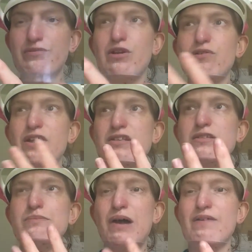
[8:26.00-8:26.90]
creates a
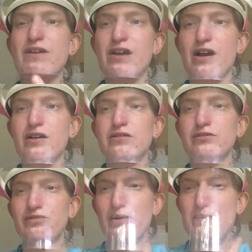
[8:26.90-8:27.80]
barrier
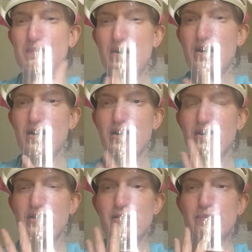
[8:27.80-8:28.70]
from my
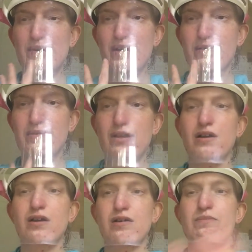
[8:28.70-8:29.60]
spit,
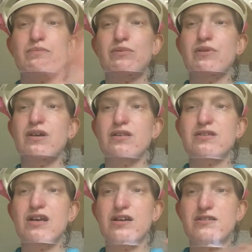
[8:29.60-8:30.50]
but it's
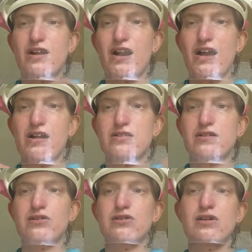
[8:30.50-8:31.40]
nice and light,
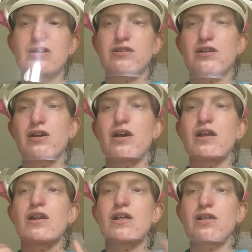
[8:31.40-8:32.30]

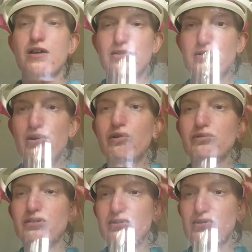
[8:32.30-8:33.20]
and it's not
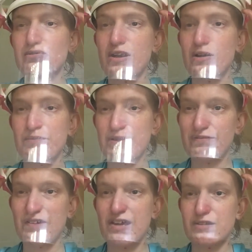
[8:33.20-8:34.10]
straight on my
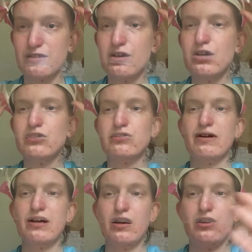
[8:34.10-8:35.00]
face, so I
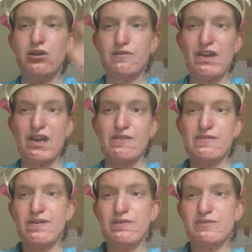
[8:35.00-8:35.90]
get a lot of air
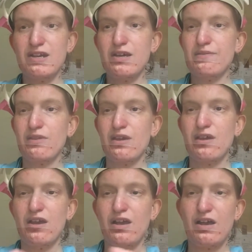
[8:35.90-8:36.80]
around it,
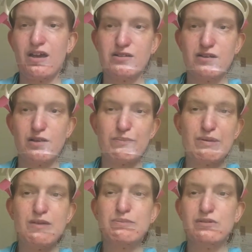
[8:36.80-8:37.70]
and
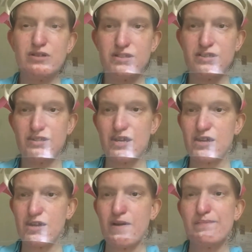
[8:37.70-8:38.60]
people can
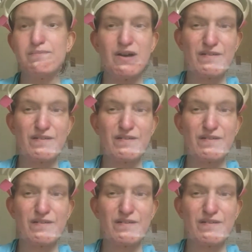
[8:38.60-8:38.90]
see my